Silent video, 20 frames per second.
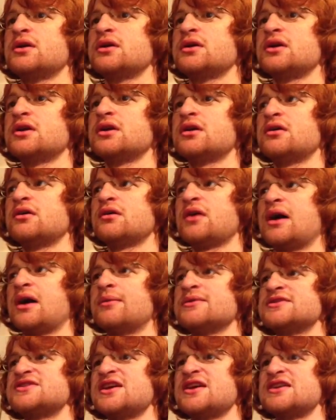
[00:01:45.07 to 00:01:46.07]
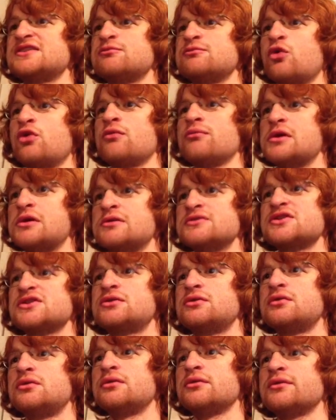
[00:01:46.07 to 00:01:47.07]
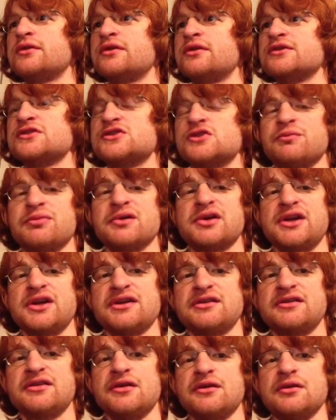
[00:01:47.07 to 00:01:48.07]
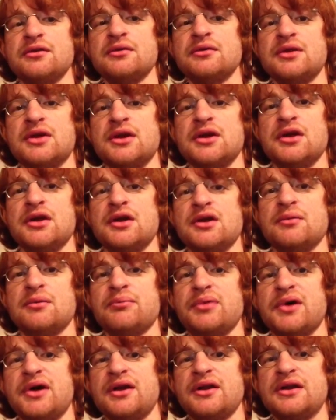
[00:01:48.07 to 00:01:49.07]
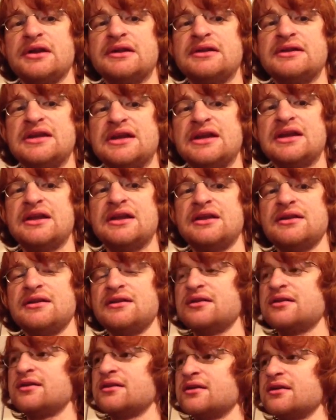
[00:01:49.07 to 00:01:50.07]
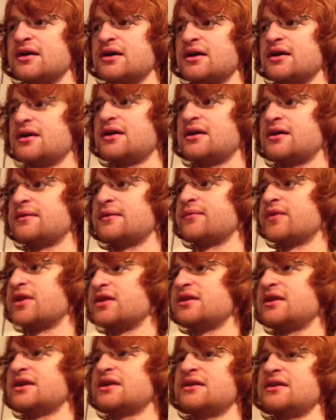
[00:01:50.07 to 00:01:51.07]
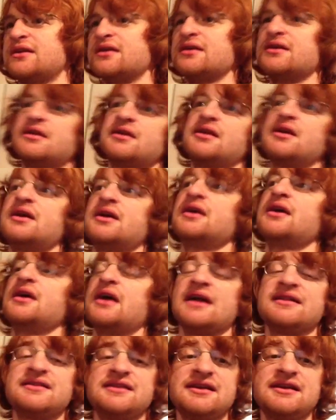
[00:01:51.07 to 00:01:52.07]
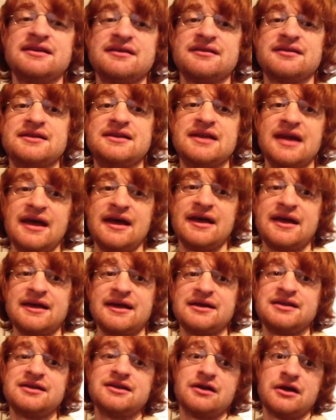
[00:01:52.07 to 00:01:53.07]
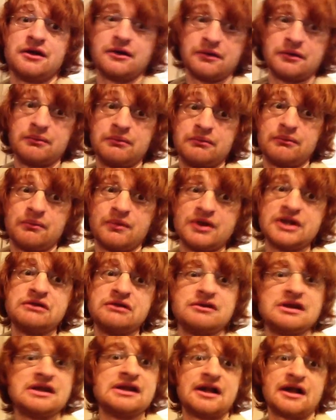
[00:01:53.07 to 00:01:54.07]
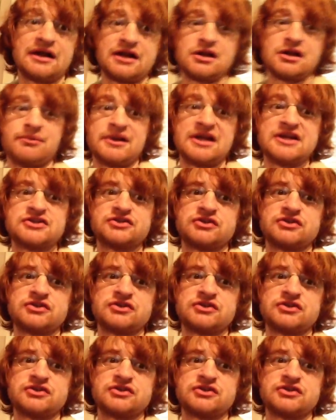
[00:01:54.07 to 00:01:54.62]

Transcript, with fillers: you know, I would say it's more musical than the Super Kick 2, but in the end, uh, in the end, at the end of the day, you know, what do you need out of your bass